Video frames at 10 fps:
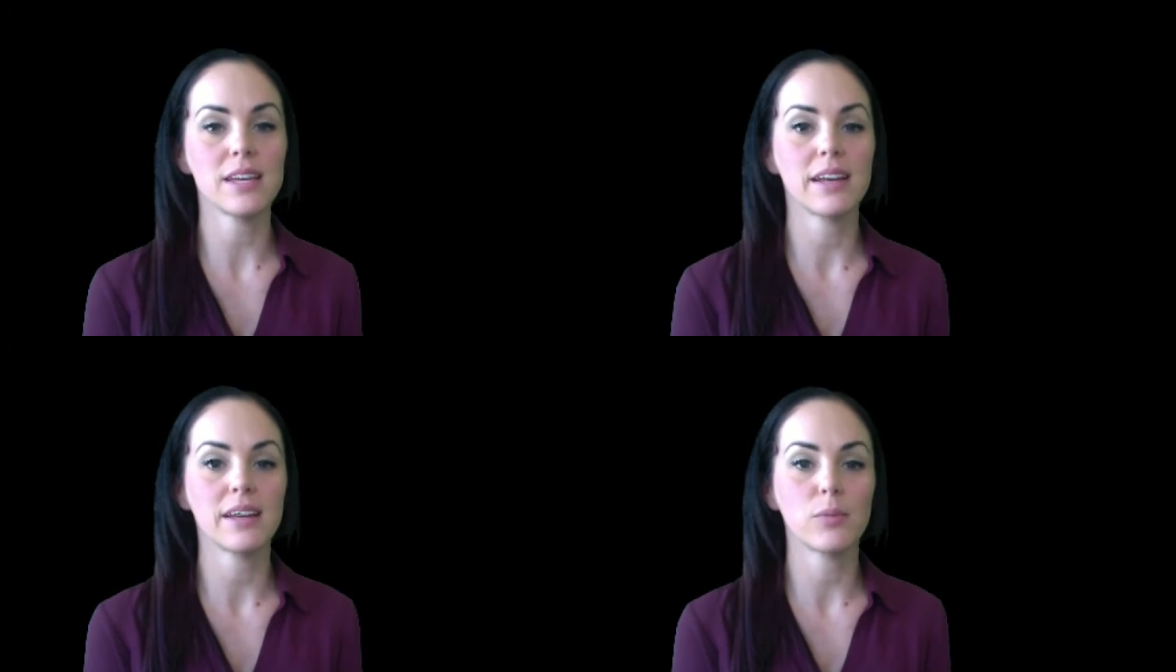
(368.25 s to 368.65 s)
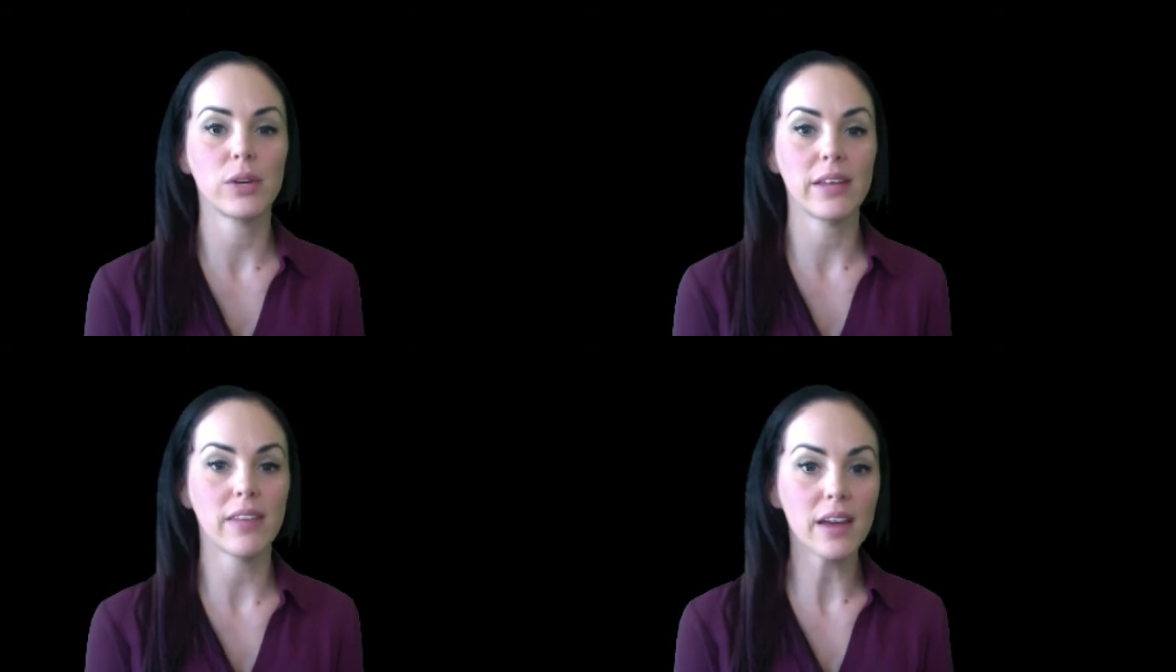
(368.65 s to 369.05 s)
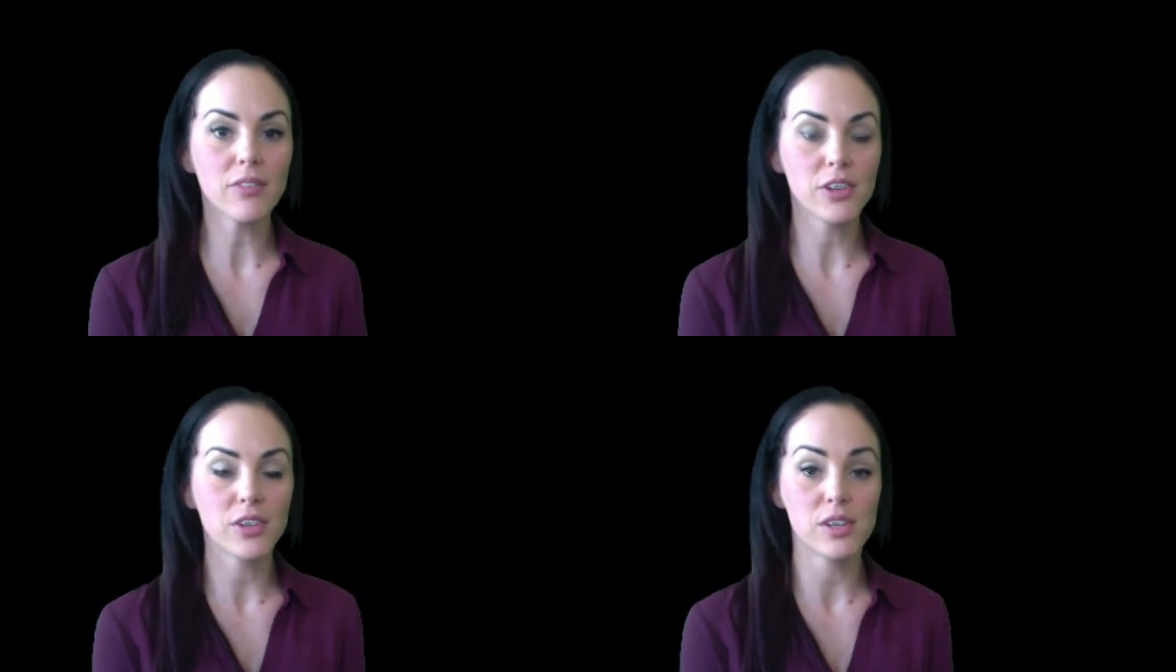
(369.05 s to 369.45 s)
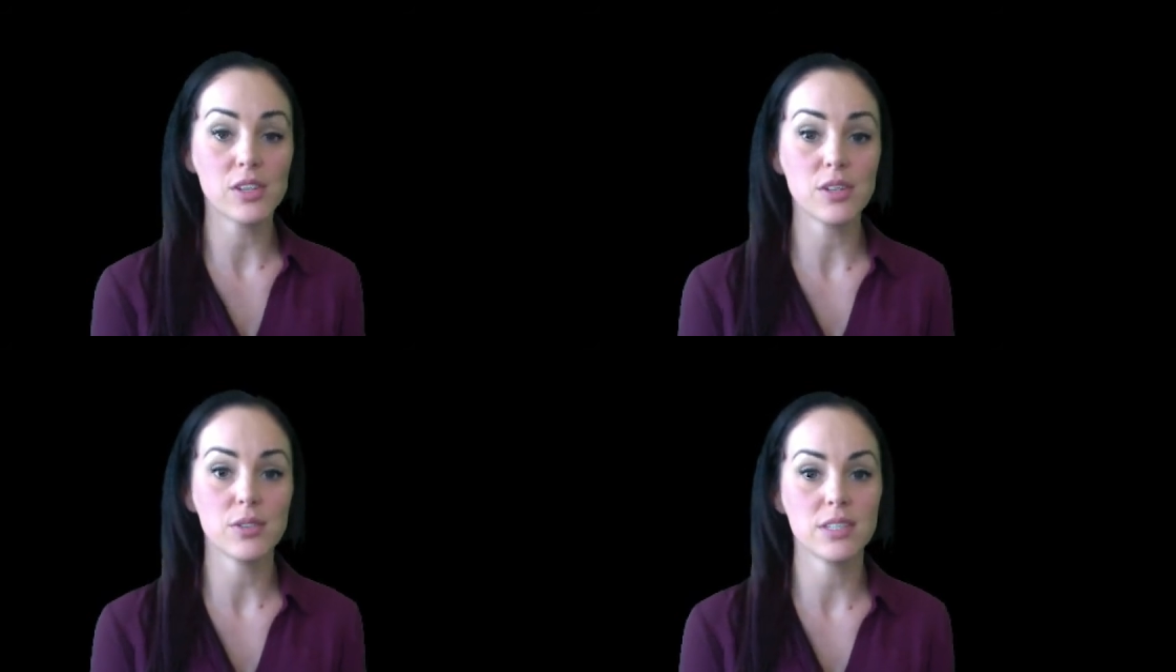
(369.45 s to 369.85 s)
and what I'd like for you to
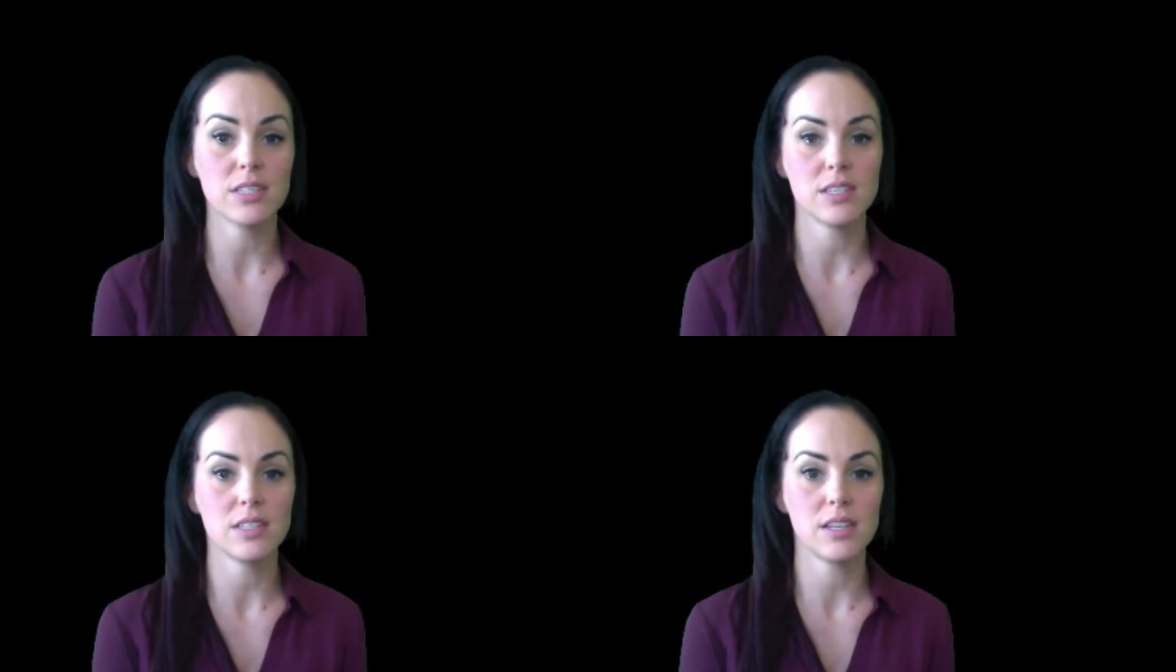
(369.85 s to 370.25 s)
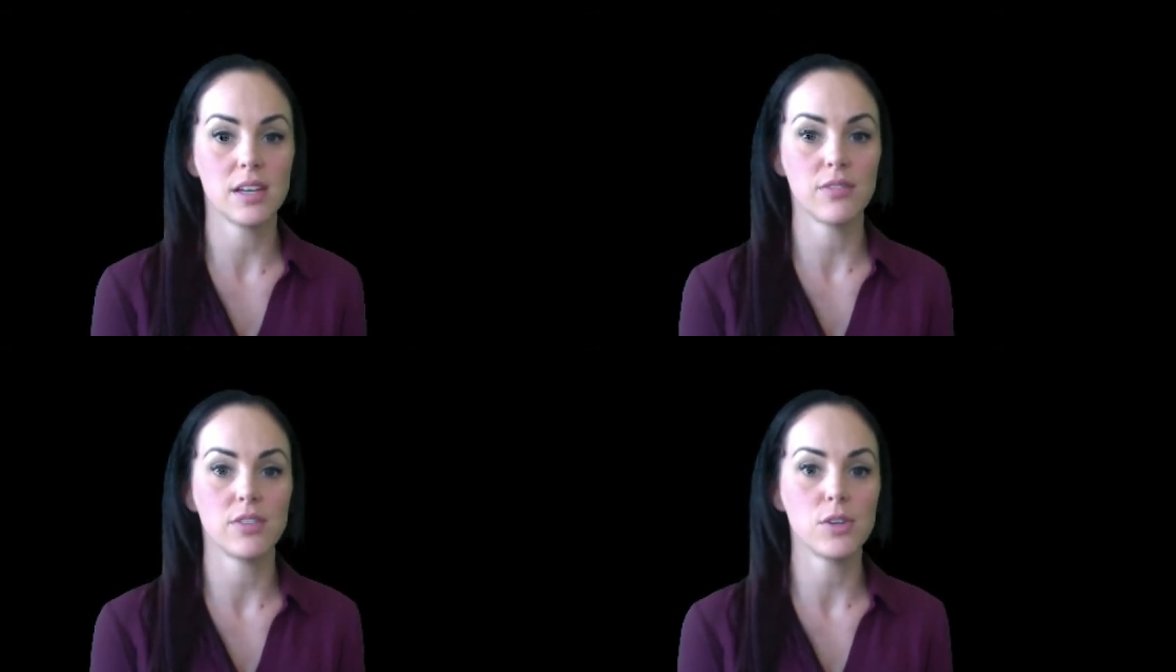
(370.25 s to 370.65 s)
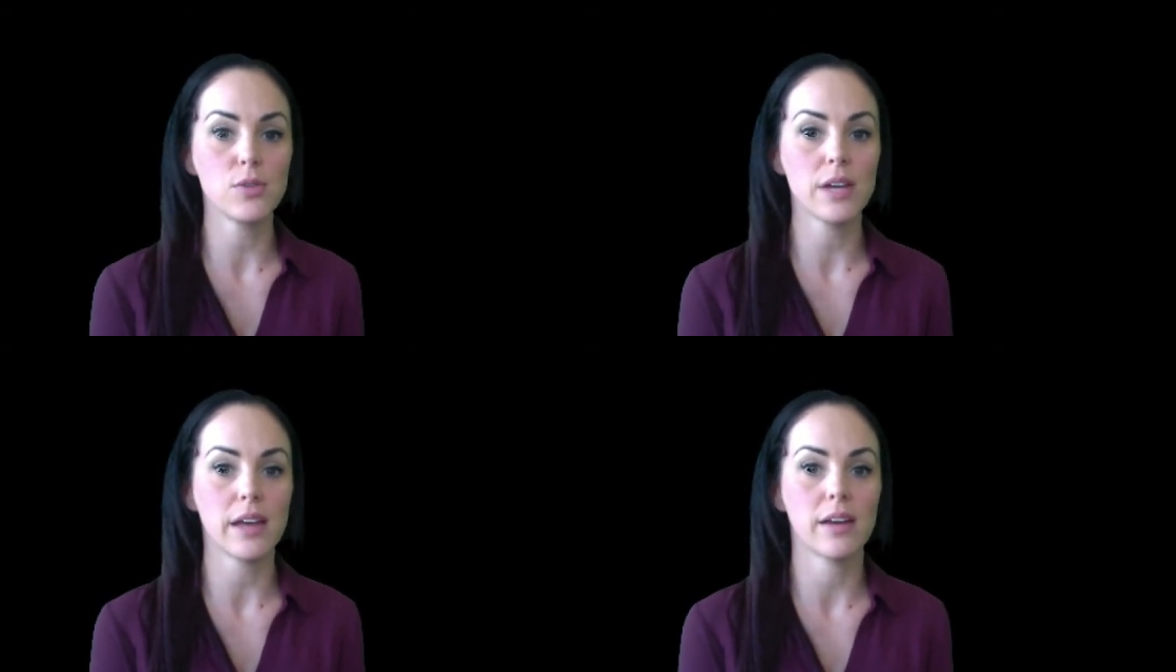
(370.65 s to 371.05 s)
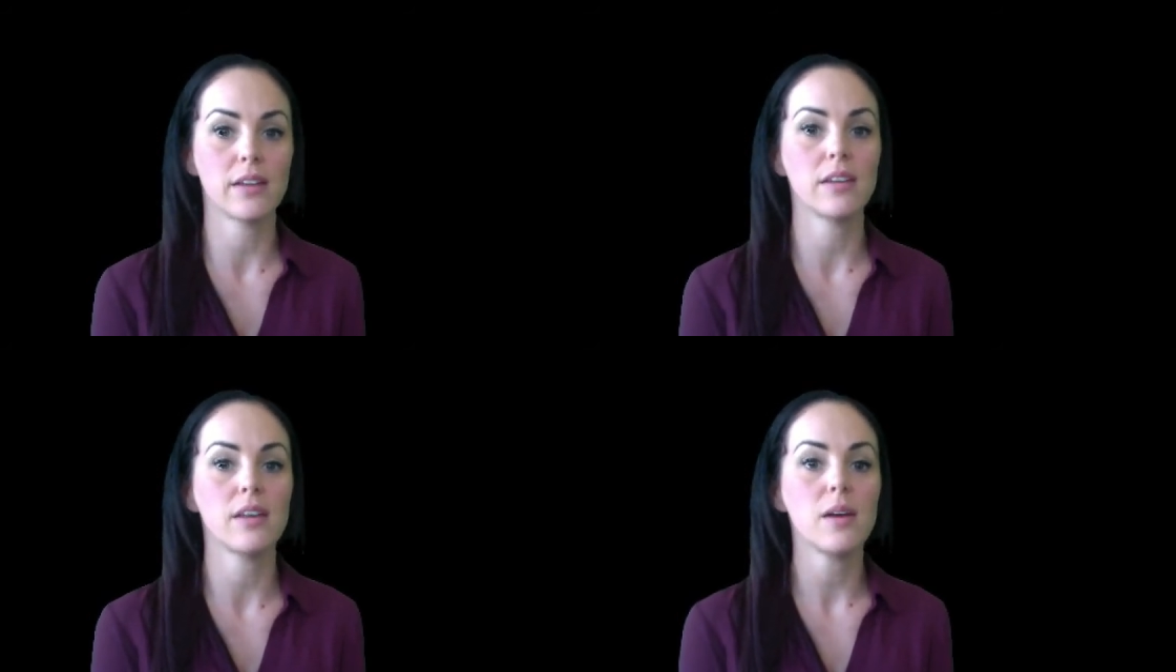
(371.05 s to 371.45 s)
do is to see if you can